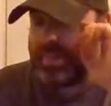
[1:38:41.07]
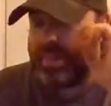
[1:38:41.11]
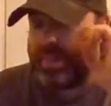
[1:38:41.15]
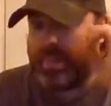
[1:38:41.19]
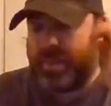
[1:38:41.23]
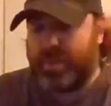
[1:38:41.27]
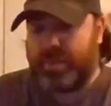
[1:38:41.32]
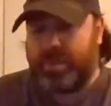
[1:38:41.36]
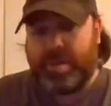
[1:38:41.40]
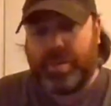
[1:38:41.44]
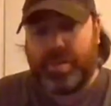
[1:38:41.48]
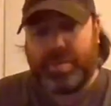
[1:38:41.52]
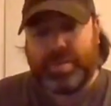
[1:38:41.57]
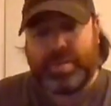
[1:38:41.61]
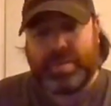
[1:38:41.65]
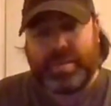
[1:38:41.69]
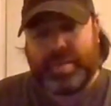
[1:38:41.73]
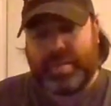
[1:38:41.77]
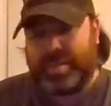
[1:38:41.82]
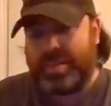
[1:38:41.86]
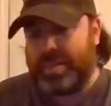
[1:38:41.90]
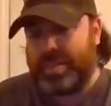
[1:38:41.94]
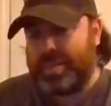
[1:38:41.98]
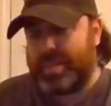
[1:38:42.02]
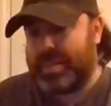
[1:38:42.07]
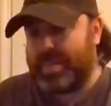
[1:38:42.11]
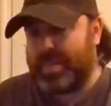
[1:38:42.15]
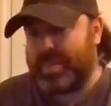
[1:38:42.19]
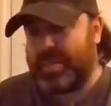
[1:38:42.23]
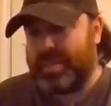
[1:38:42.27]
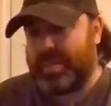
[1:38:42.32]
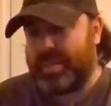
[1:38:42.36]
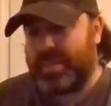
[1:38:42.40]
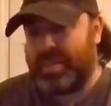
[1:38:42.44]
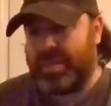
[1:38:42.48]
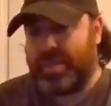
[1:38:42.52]
knows it
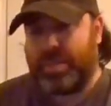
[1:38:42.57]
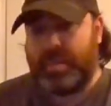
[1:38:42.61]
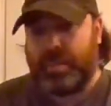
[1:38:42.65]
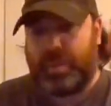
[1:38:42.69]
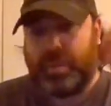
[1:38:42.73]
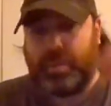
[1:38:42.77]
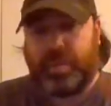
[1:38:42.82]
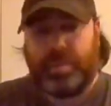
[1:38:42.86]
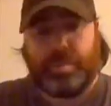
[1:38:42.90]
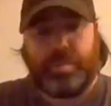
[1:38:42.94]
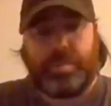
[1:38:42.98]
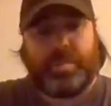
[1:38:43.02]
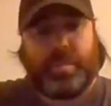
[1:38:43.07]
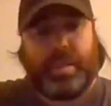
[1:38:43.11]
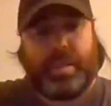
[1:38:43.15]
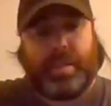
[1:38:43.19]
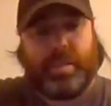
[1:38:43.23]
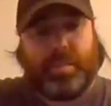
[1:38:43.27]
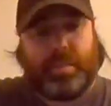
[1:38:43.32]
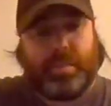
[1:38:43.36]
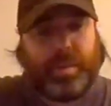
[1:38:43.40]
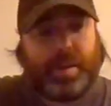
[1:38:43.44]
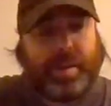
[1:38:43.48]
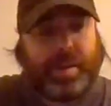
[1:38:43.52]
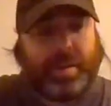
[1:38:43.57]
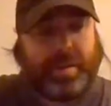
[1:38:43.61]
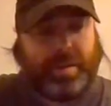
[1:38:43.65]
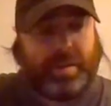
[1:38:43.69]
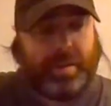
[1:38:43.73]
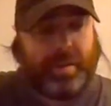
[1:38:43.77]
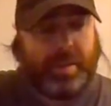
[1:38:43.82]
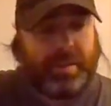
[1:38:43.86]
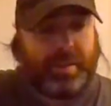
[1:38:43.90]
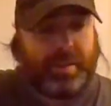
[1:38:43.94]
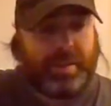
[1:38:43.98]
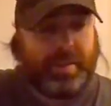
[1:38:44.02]
is they're going to be played a prank
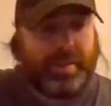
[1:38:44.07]
on.